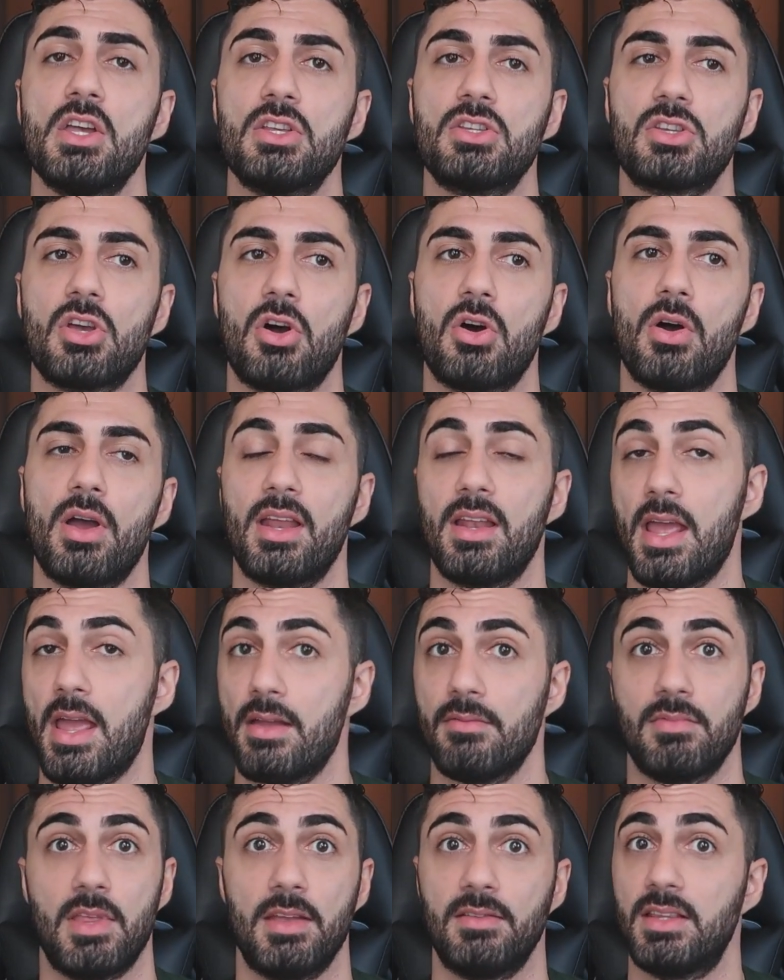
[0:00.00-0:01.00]
So,
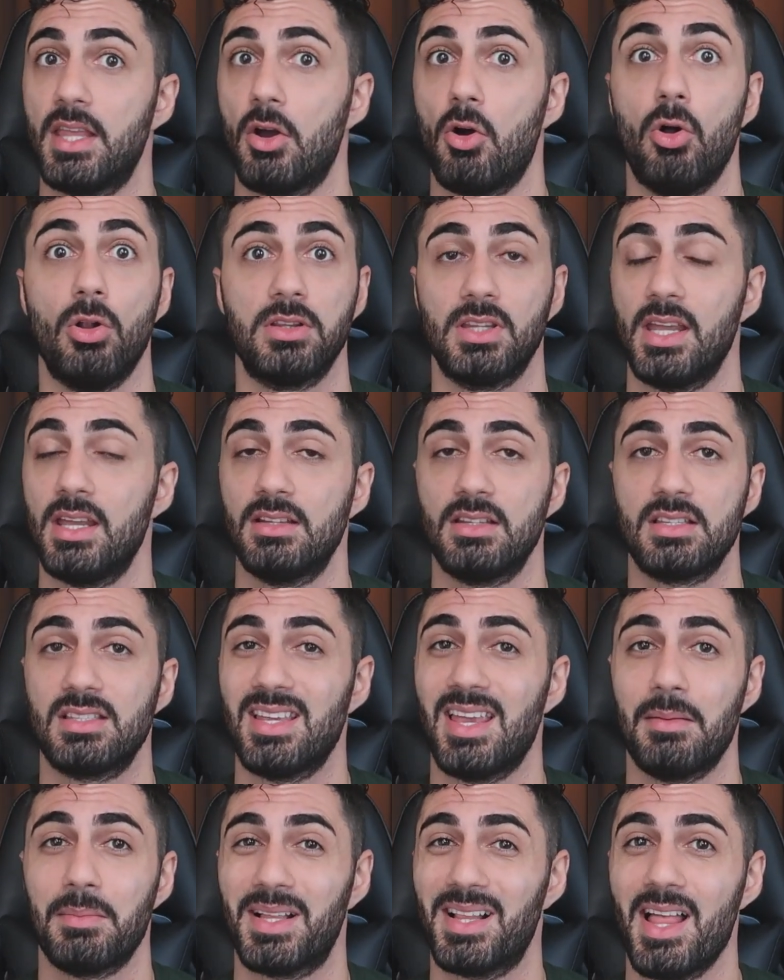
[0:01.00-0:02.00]
and they all take the
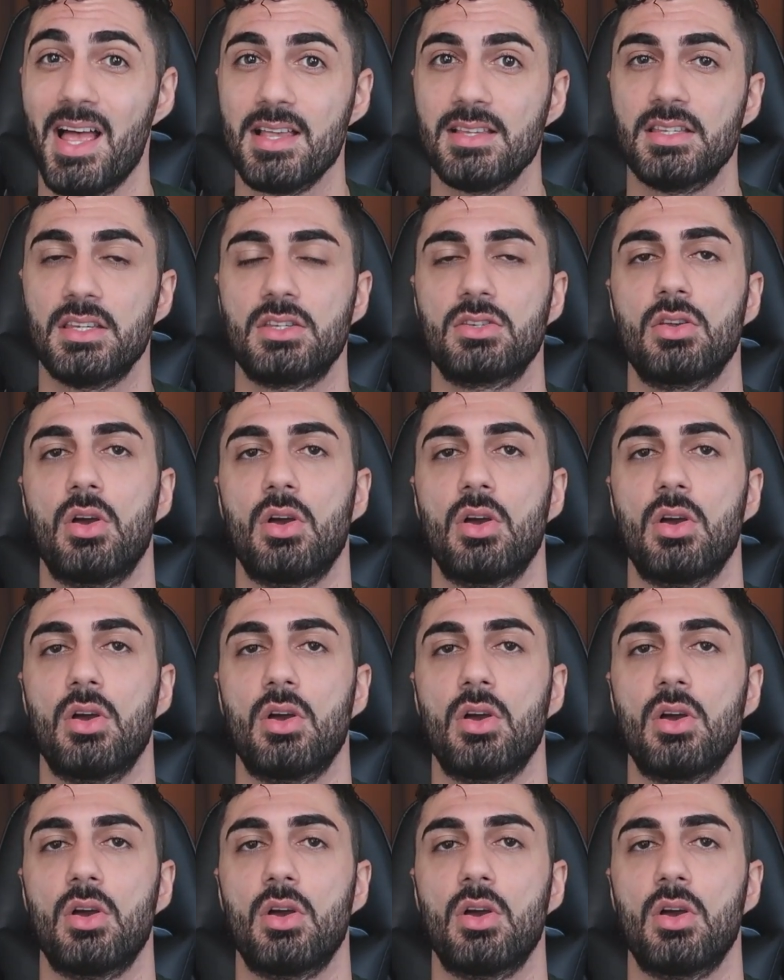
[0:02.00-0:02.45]
same classes.